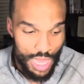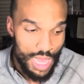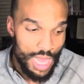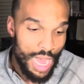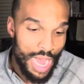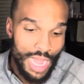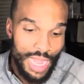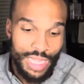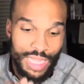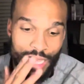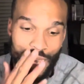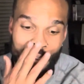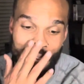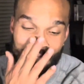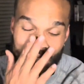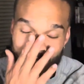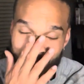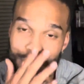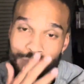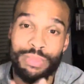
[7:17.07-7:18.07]
I
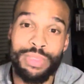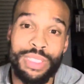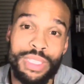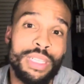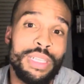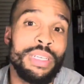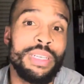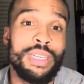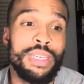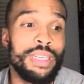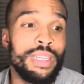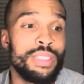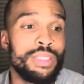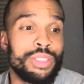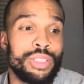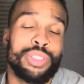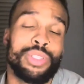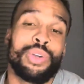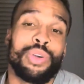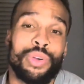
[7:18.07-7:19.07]
got some good
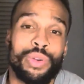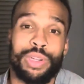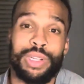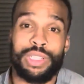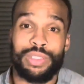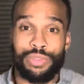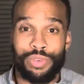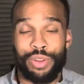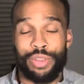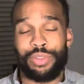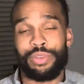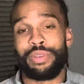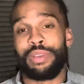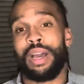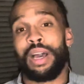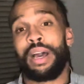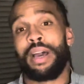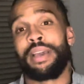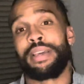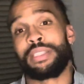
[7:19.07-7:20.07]
stories for you
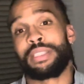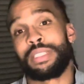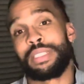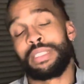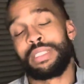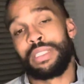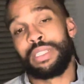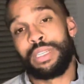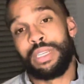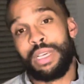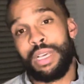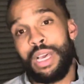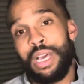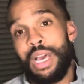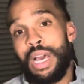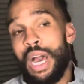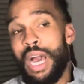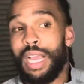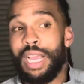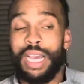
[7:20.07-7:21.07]
guys.
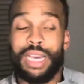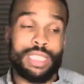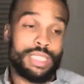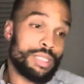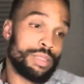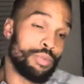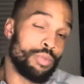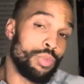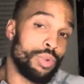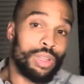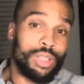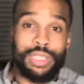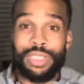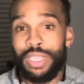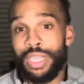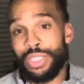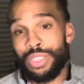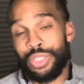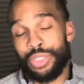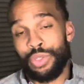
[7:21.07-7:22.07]
I got some really
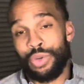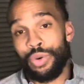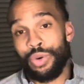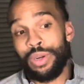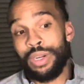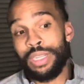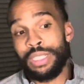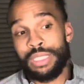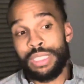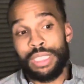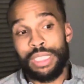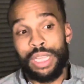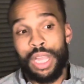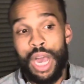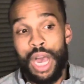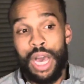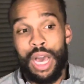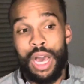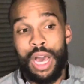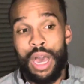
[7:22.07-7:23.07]
good stories.
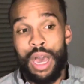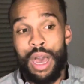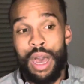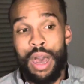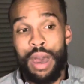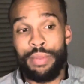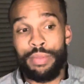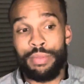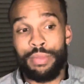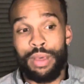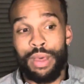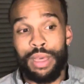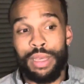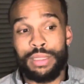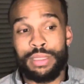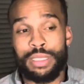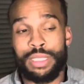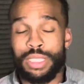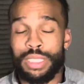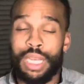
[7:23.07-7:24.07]

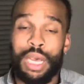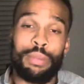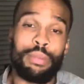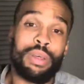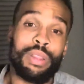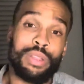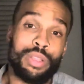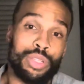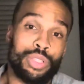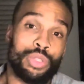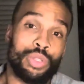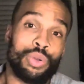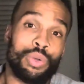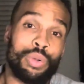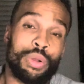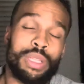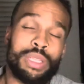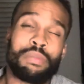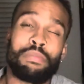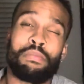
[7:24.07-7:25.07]
Some of the
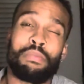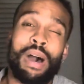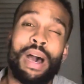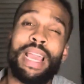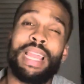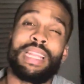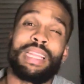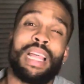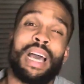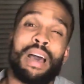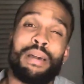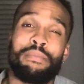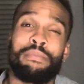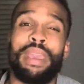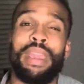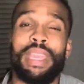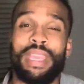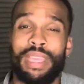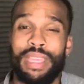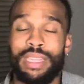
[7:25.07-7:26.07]
stories might not
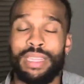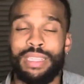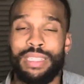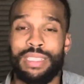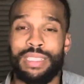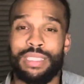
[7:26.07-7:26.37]
make it